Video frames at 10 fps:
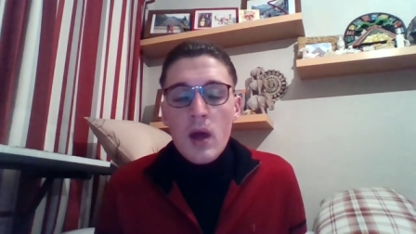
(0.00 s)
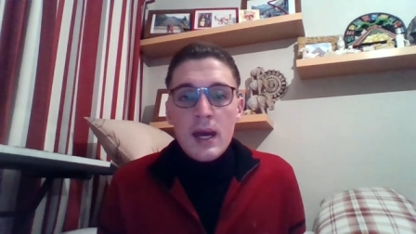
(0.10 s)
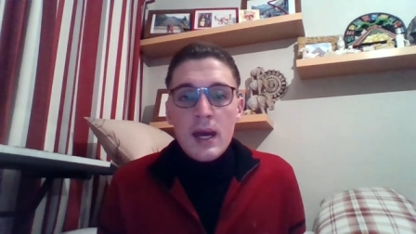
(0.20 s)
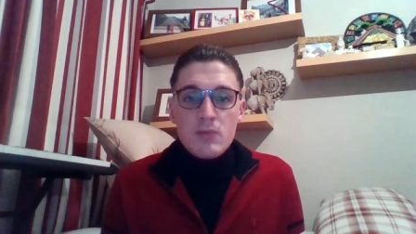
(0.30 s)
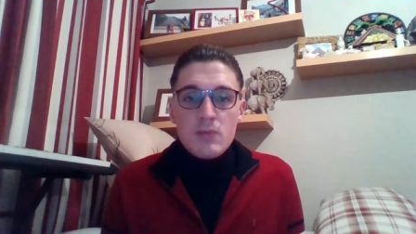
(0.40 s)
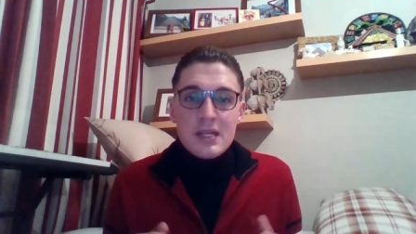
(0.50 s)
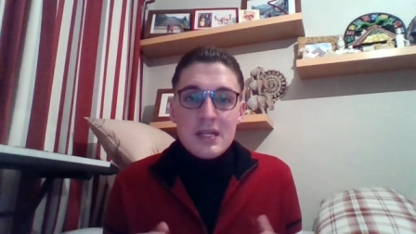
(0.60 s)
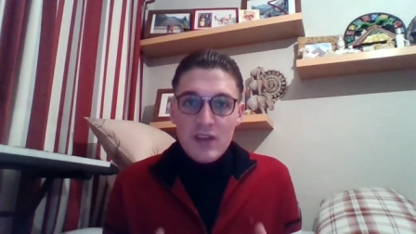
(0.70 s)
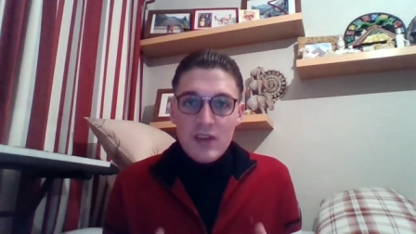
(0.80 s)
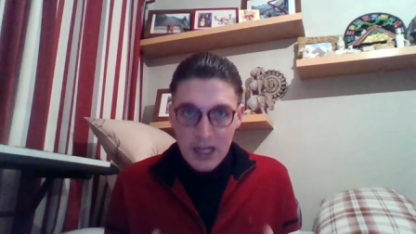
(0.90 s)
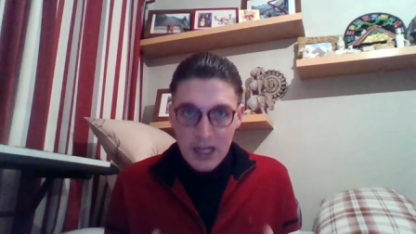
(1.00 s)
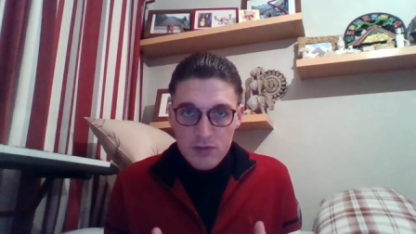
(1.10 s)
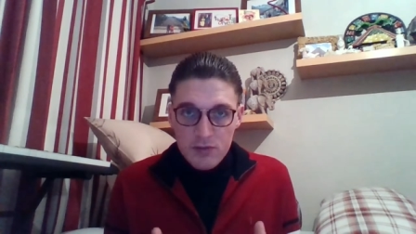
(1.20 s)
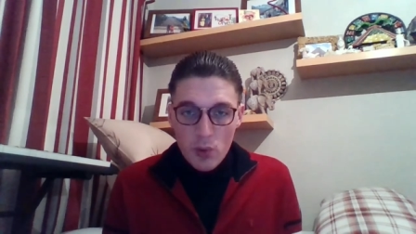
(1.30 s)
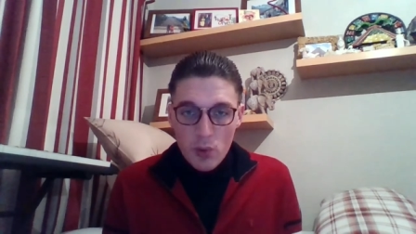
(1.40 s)
It's me just feeling
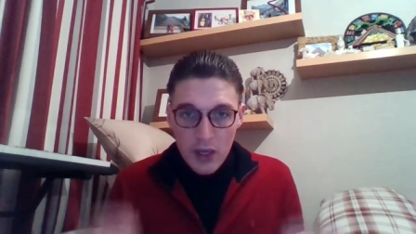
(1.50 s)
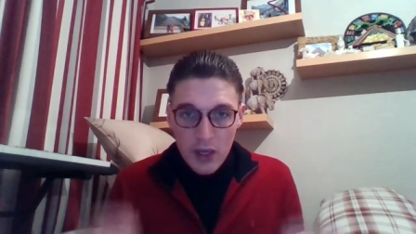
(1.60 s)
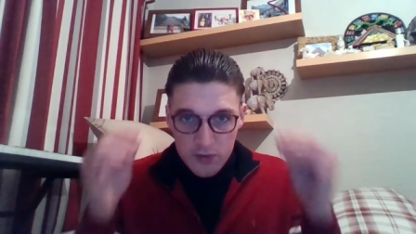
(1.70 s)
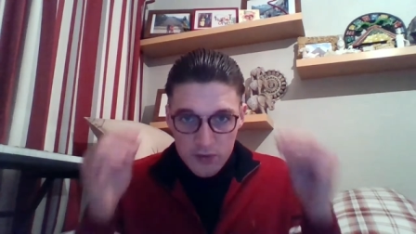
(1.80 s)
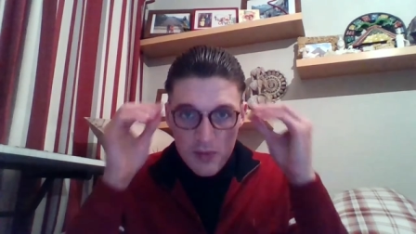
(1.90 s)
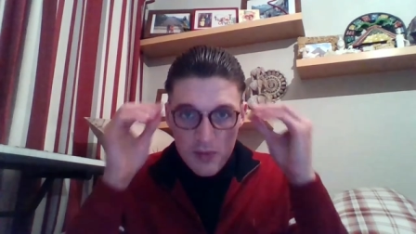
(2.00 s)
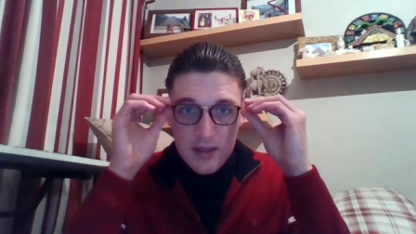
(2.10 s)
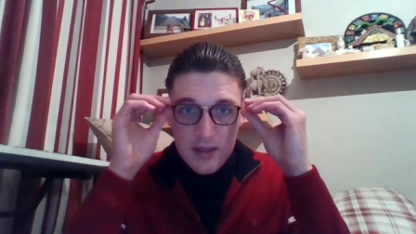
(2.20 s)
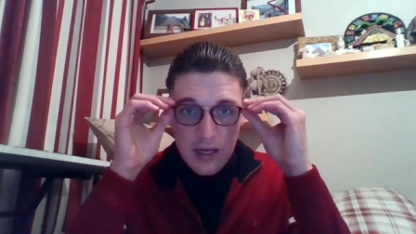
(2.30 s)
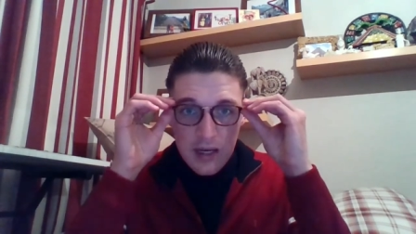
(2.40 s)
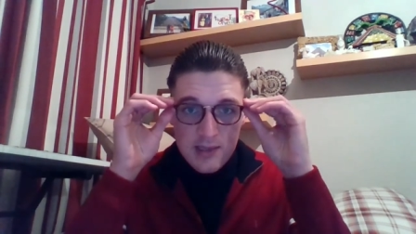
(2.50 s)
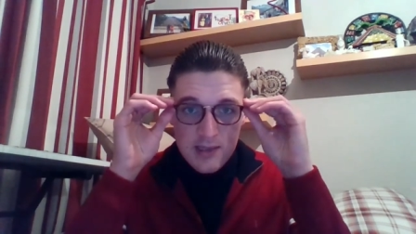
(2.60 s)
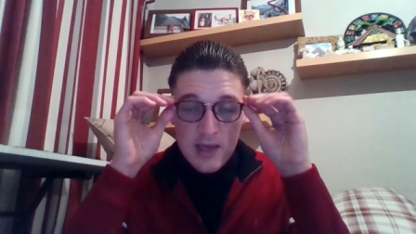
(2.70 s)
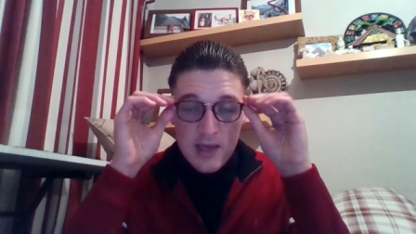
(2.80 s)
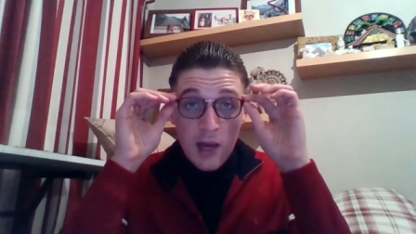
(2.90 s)
comfortable. And I have to admit, these
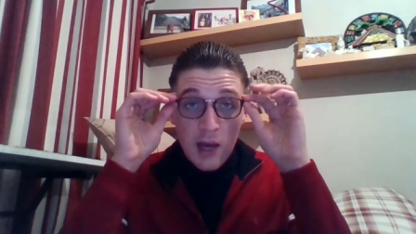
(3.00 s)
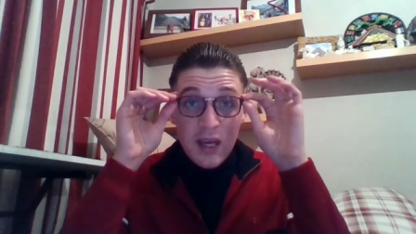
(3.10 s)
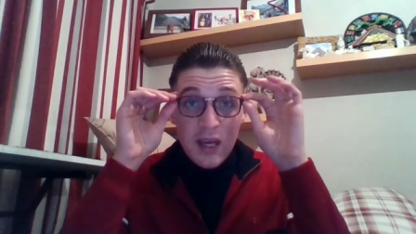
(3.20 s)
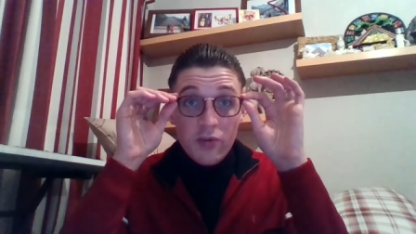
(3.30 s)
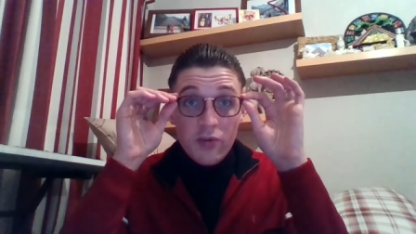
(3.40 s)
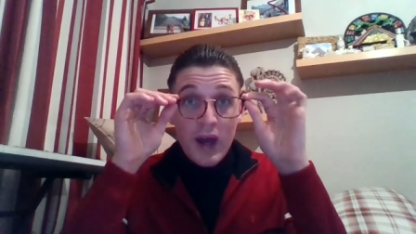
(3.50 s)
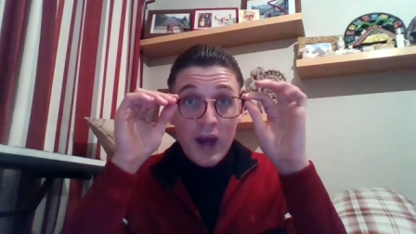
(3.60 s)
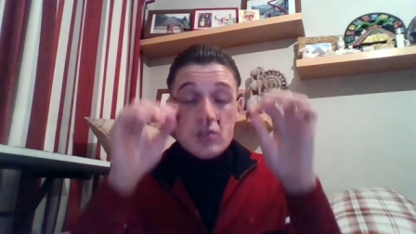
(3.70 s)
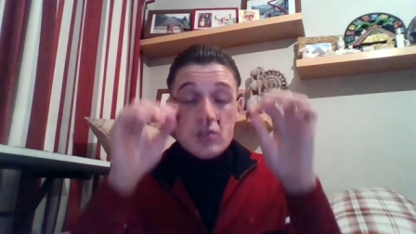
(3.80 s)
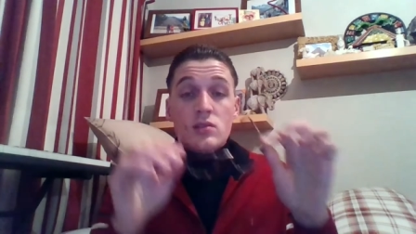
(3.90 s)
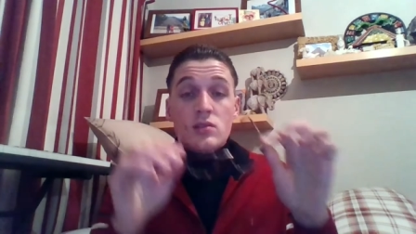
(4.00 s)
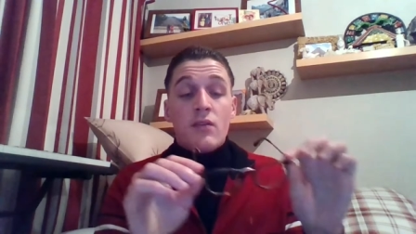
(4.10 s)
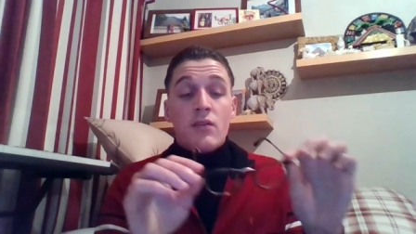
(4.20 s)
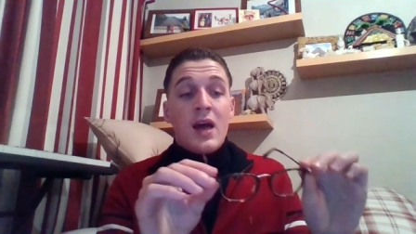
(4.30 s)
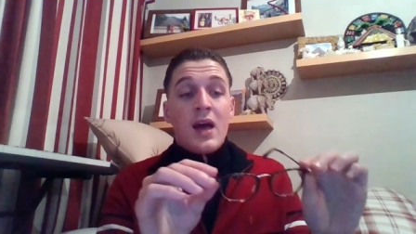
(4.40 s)
glasses, I paid for extra to
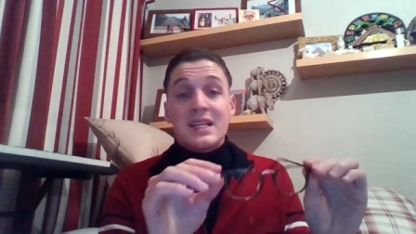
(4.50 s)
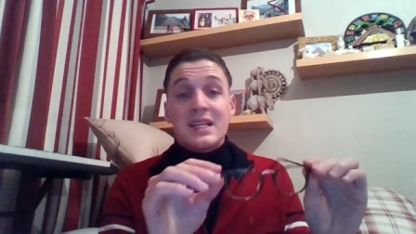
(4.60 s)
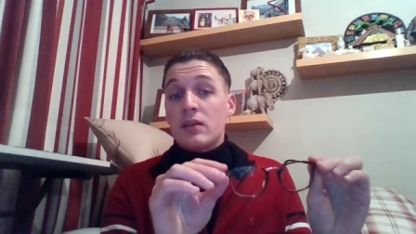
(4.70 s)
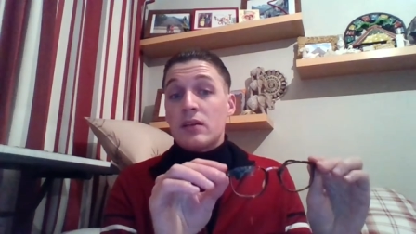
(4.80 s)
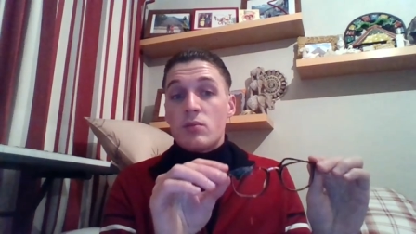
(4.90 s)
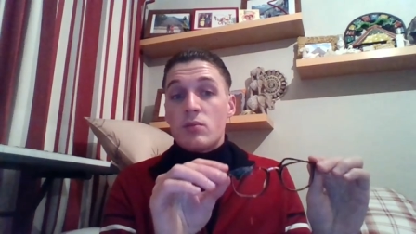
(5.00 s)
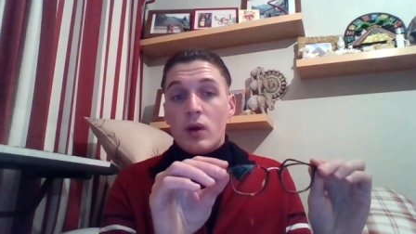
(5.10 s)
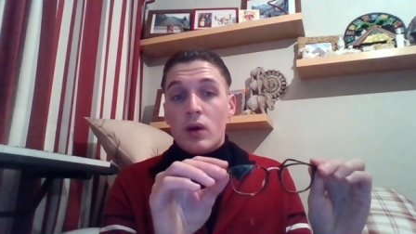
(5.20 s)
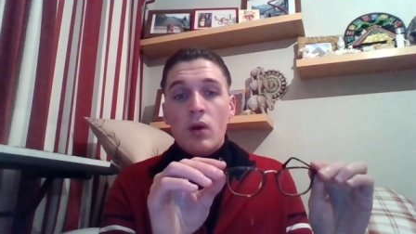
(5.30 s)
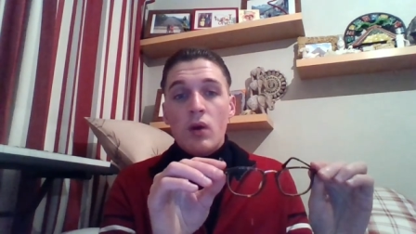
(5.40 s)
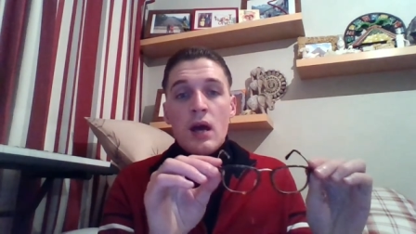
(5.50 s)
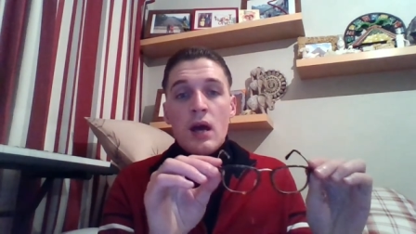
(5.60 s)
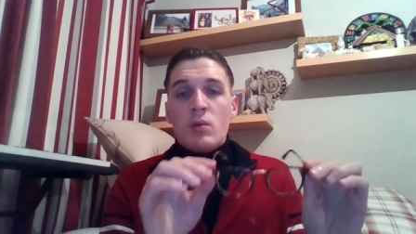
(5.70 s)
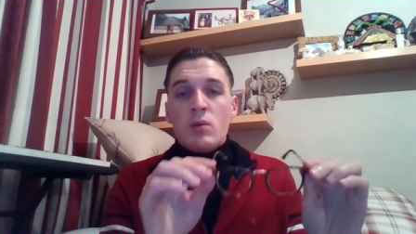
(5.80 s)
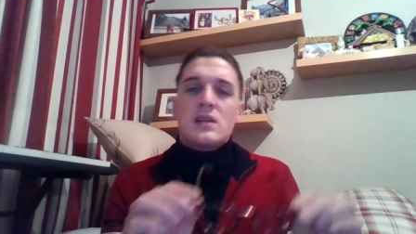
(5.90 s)
have anti-glare on them as well,
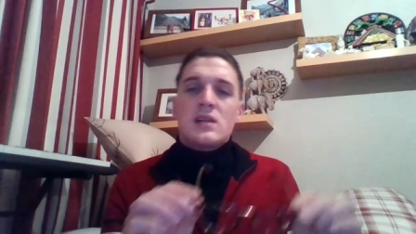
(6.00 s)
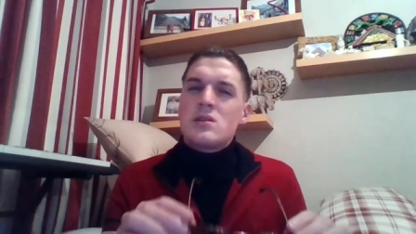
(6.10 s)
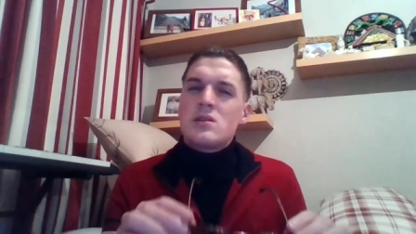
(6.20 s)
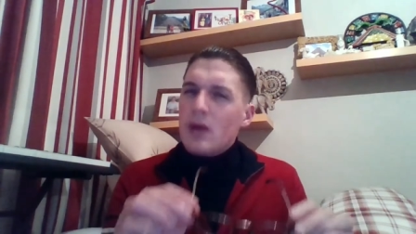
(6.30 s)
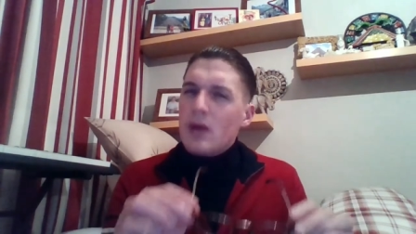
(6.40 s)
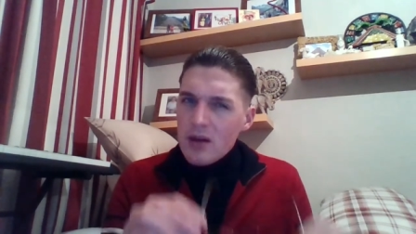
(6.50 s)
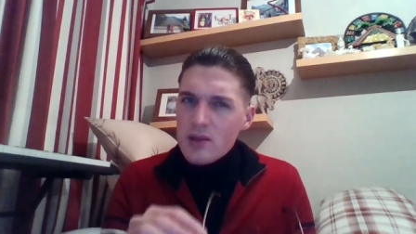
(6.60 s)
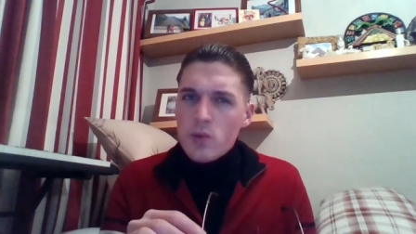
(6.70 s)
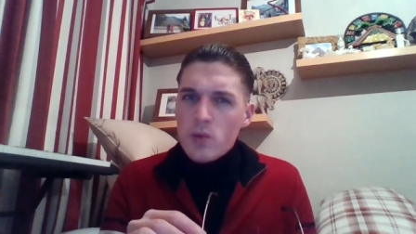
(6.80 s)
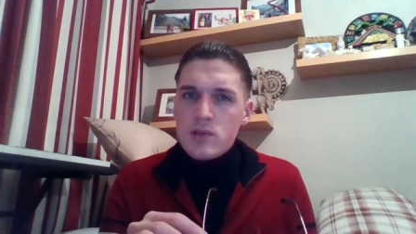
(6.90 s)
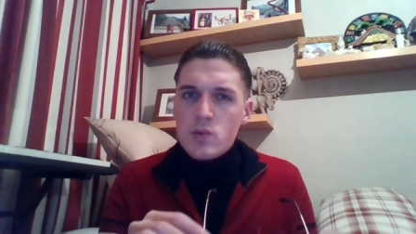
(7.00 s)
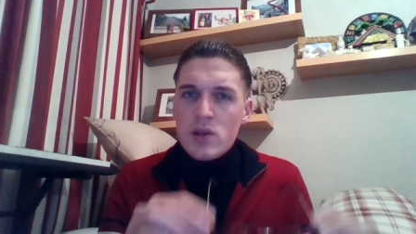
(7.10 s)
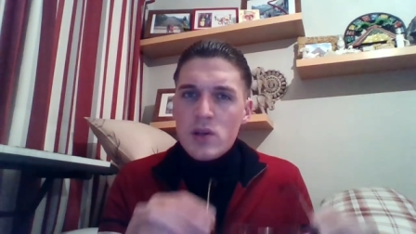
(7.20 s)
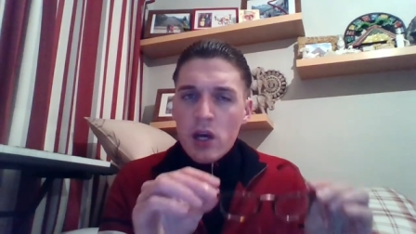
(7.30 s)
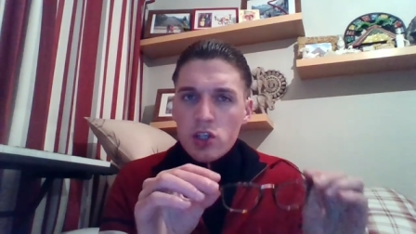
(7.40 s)
and which I didn't on my last ones,
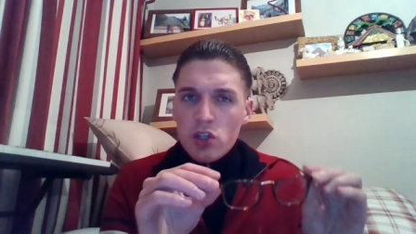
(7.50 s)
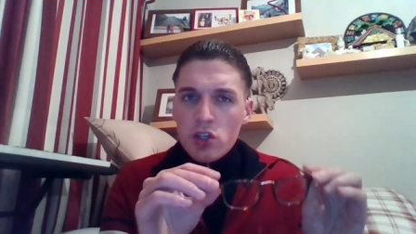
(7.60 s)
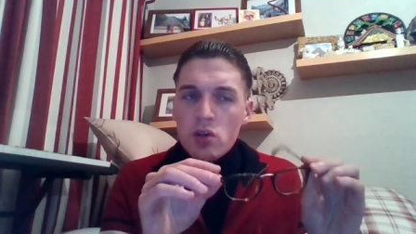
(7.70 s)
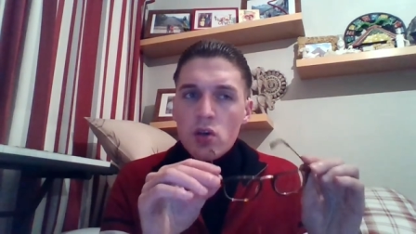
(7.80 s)
which I could